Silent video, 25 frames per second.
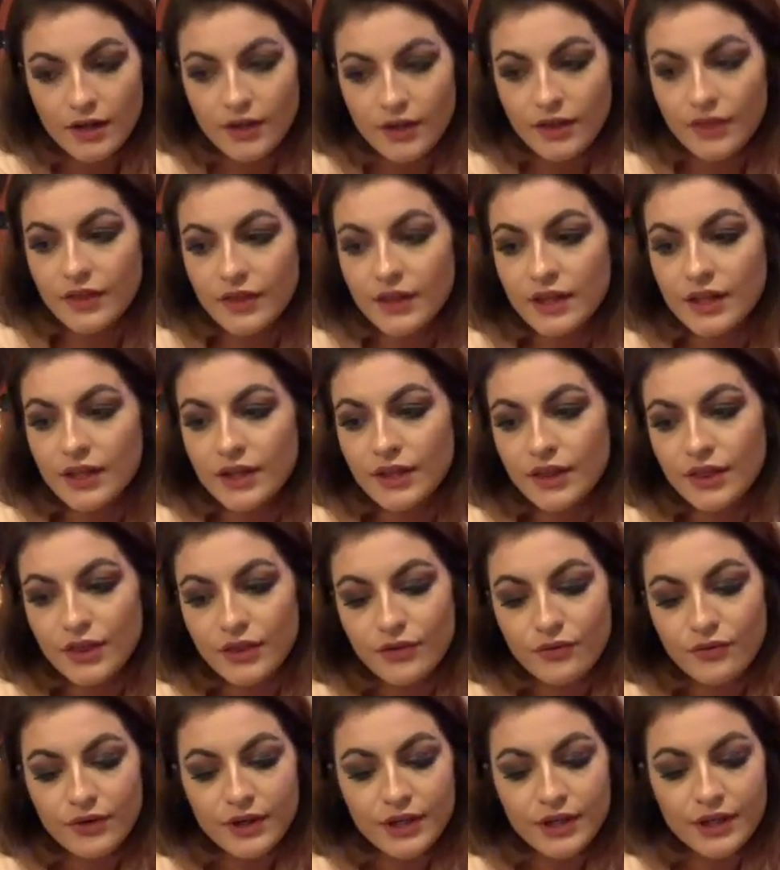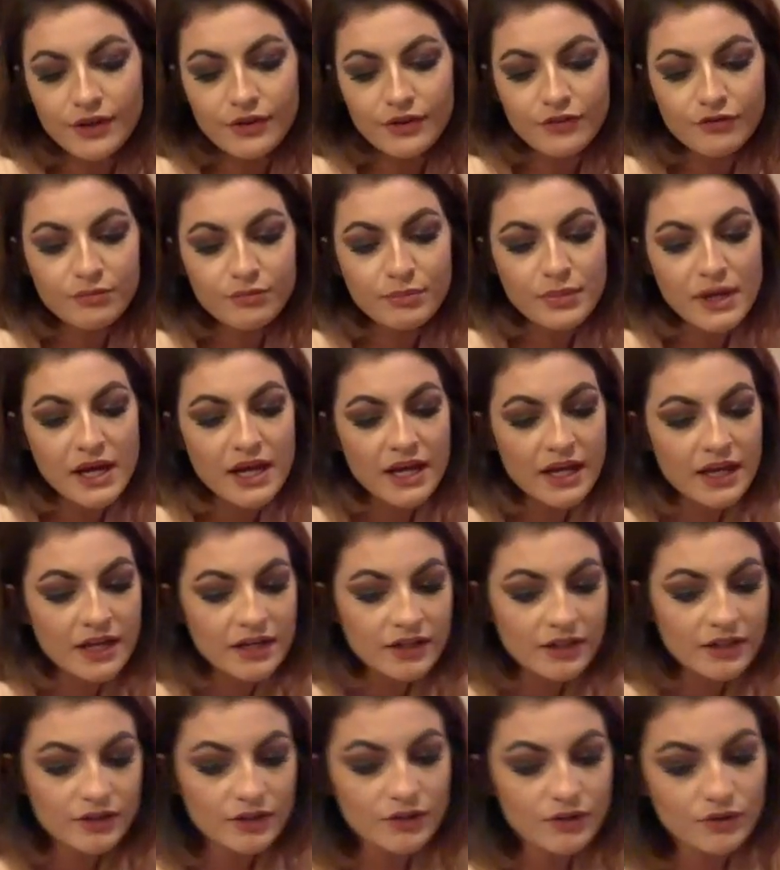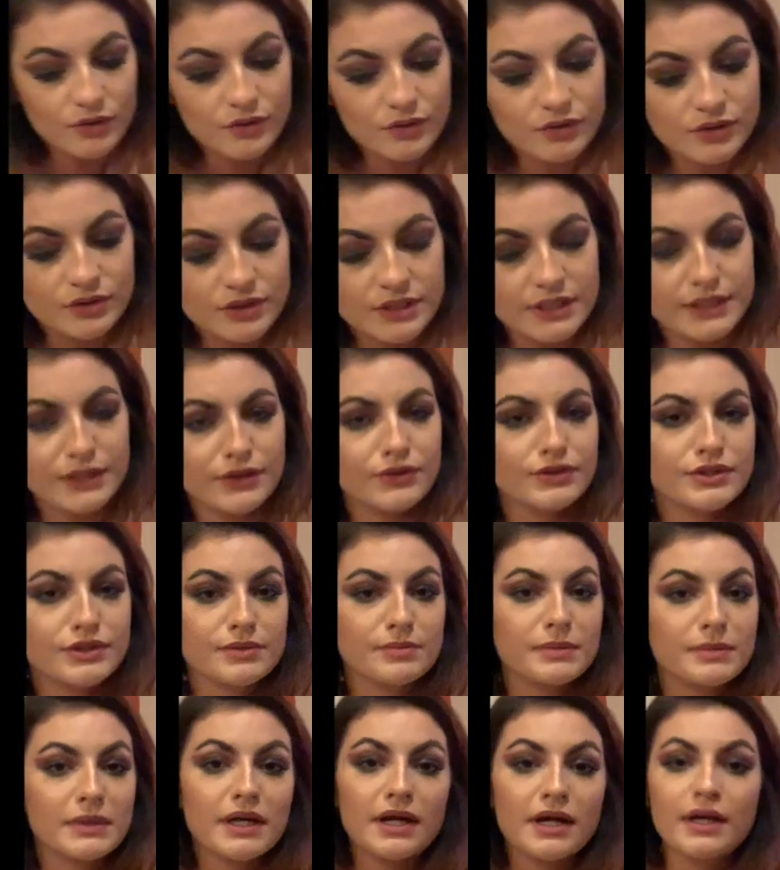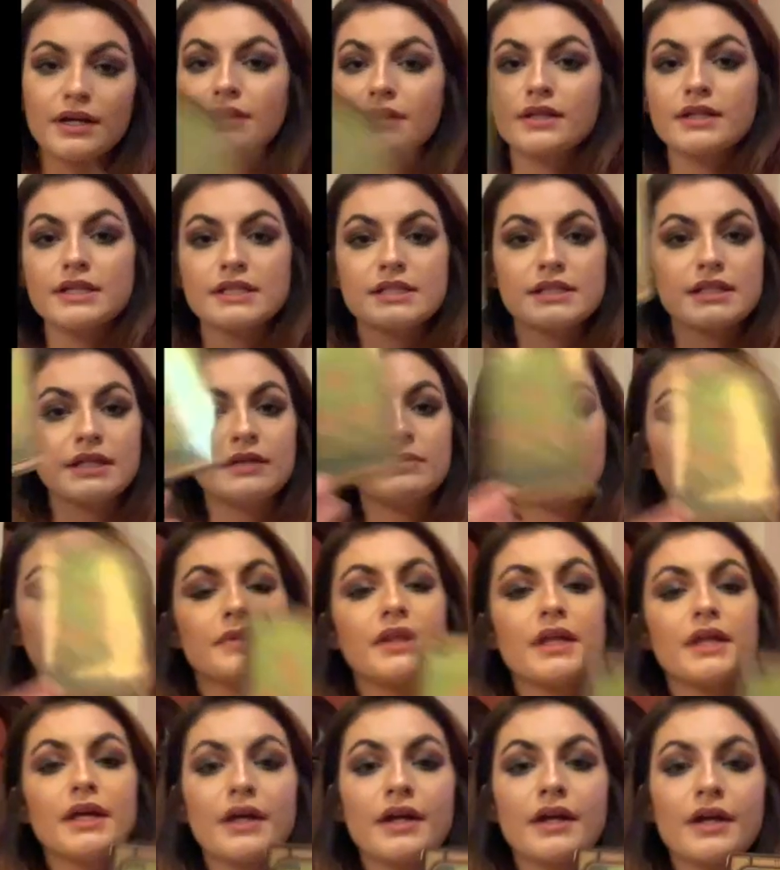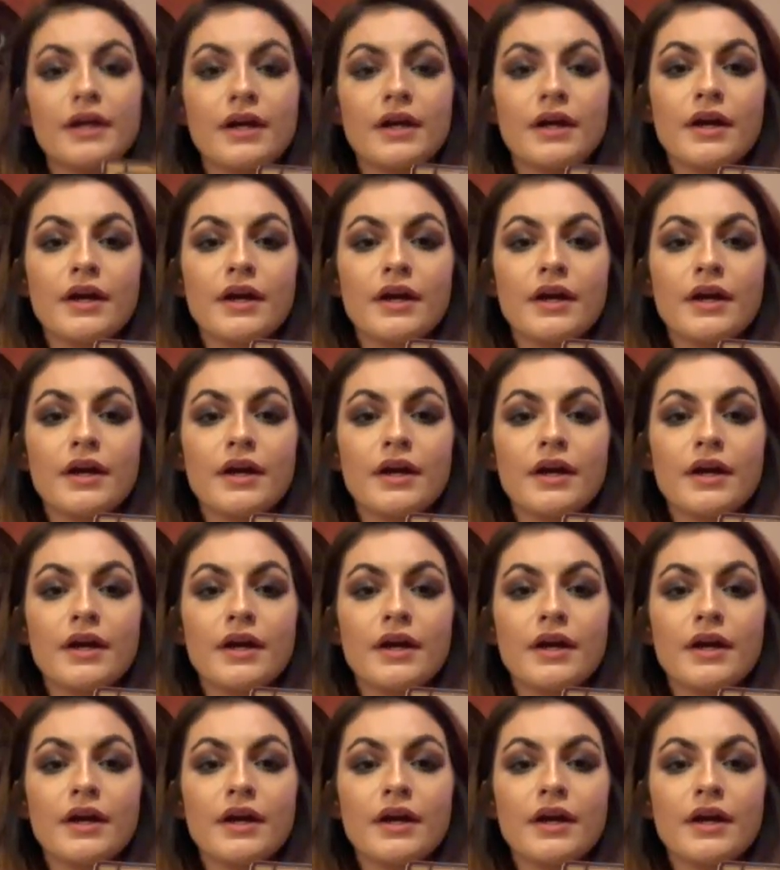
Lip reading: the Three of Pentacles tells me kind of the same thing,